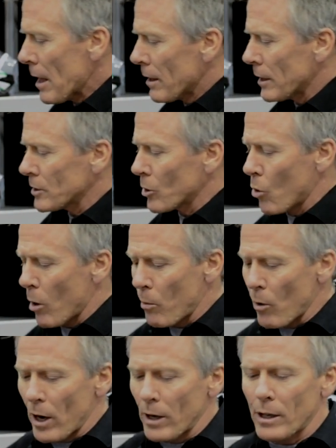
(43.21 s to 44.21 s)
that's
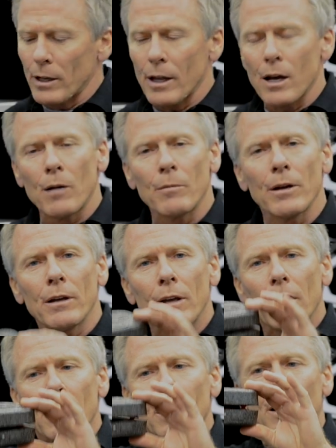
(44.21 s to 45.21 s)
incorporated in the helmet
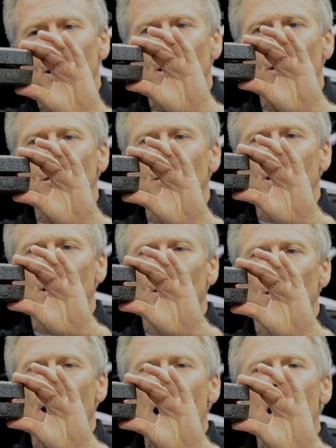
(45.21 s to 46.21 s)
that
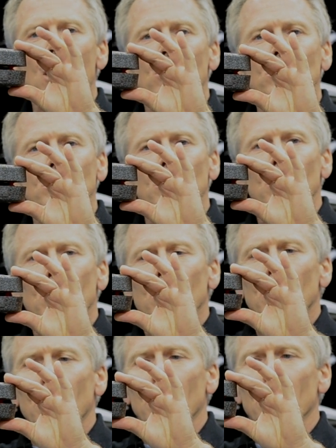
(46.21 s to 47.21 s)
allows
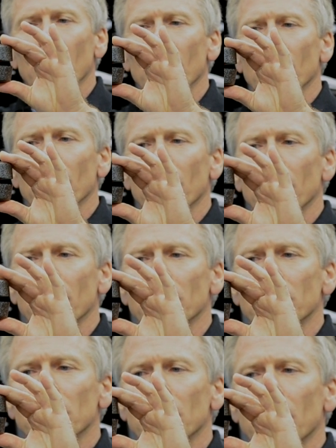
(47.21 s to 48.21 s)
the
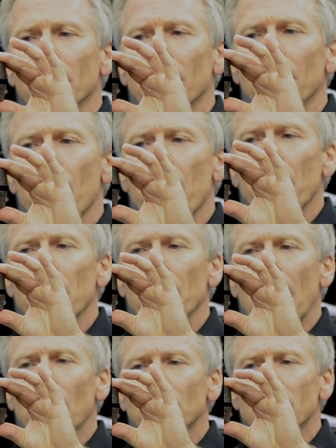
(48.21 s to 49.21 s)

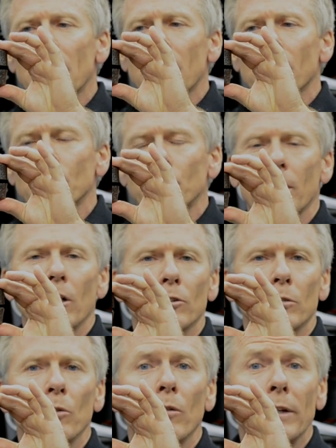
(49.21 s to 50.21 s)
outside of the shell
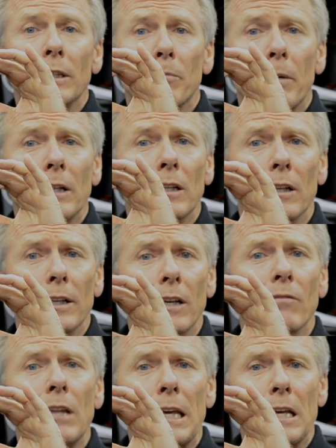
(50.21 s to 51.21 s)
to move independently
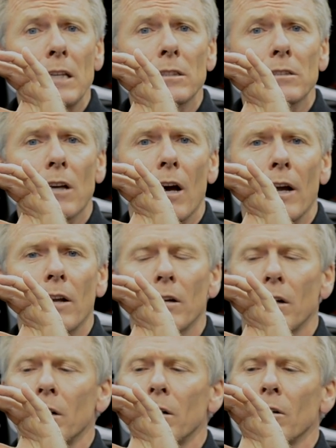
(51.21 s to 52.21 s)
of the inside
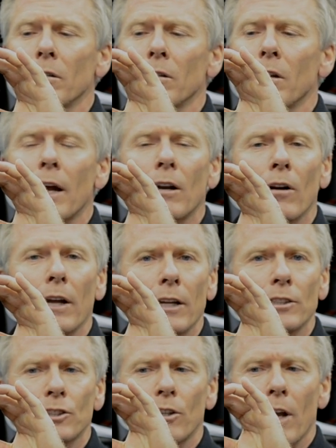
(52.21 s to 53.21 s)
liner
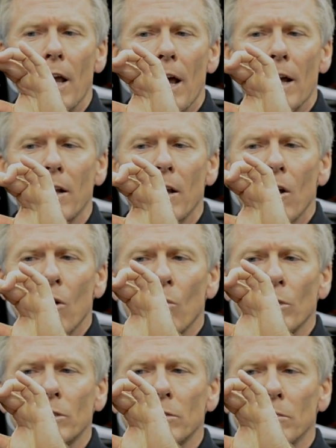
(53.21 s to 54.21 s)
against your head,
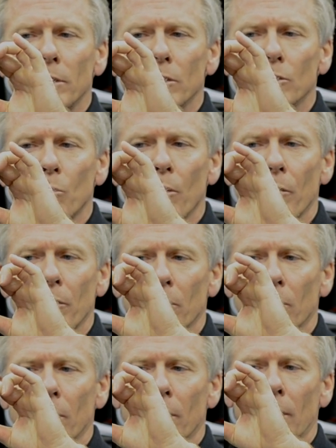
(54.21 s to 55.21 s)
which deals with
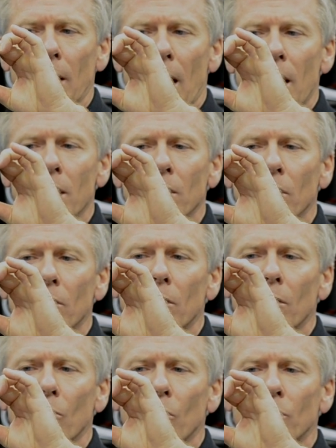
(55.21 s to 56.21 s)
the
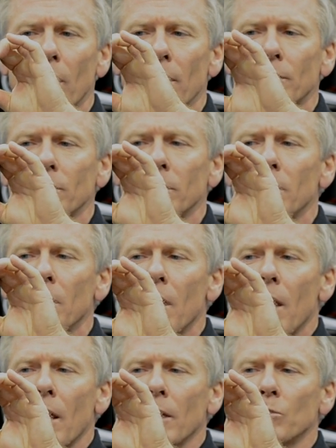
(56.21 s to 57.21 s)
angular rotation
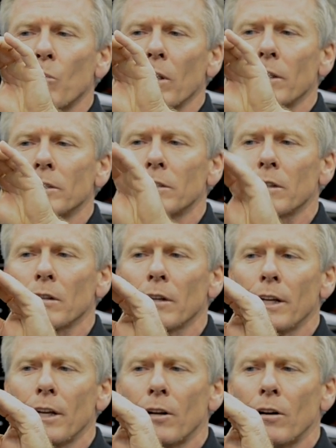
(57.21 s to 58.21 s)
as well as
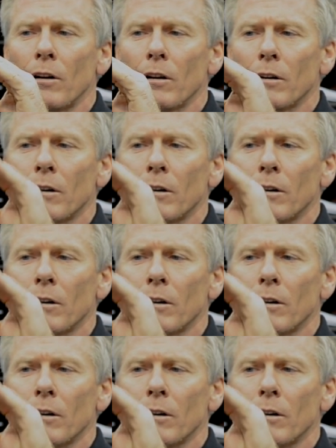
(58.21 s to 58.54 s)
linear